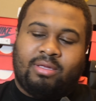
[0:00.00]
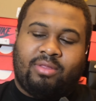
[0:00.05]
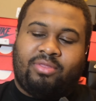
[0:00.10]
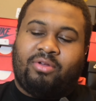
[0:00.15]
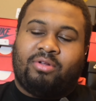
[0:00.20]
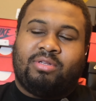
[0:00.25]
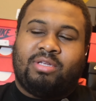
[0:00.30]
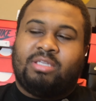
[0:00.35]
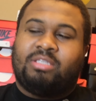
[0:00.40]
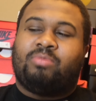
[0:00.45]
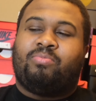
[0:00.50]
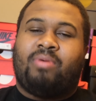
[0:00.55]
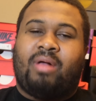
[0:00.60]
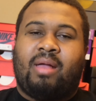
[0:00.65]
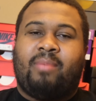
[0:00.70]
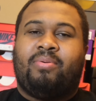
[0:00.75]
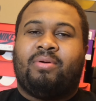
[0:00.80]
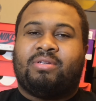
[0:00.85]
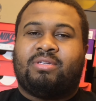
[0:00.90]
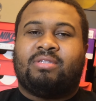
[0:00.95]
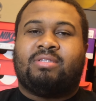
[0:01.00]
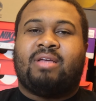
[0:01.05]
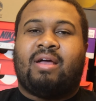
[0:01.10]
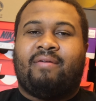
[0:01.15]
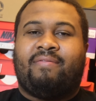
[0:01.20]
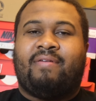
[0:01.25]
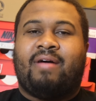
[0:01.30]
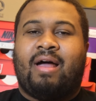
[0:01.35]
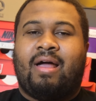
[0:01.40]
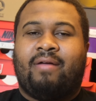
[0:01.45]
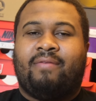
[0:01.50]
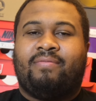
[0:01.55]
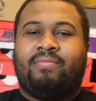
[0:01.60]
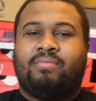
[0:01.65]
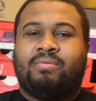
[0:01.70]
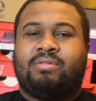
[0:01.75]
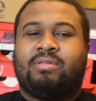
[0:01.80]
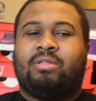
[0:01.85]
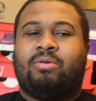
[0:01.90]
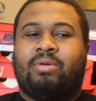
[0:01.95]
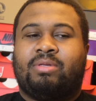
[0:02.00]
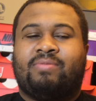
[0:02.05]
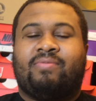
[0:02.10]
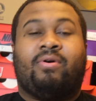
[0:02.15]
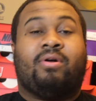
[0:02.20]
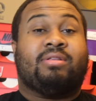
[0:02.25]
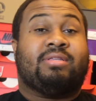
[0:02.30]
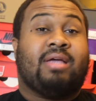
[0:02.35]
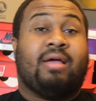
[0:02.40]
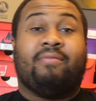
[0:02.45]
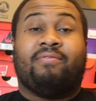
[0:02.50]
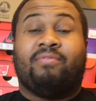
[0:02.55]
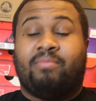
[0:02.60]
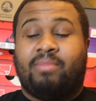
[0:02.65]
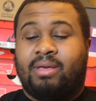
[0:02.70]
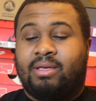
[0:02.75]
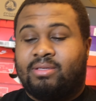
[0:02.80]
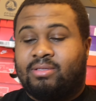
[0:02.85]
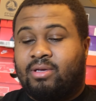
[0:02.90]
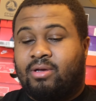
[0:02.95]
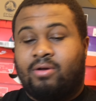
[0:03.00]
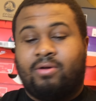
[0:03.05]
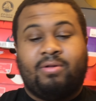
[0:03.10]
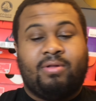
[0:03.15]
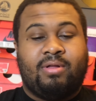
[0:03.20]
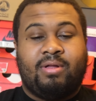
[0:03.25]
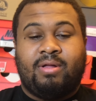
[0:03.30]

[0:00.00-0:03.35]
thirteens are probably pushing top five silhouettes of all time for me, so.